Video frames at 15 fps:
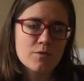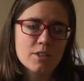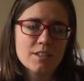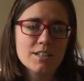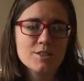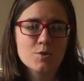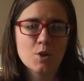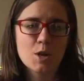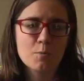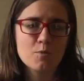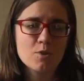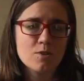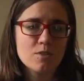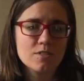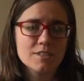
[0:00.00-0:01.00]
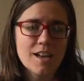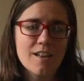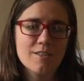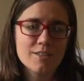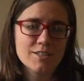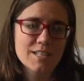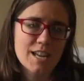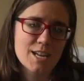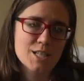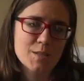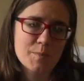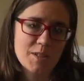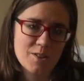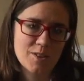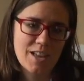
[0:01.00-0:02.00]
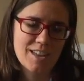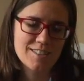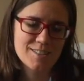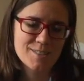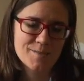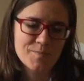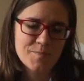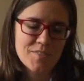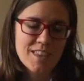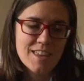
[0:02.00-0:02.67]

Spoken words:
really adorable toddler-sized pillowcase.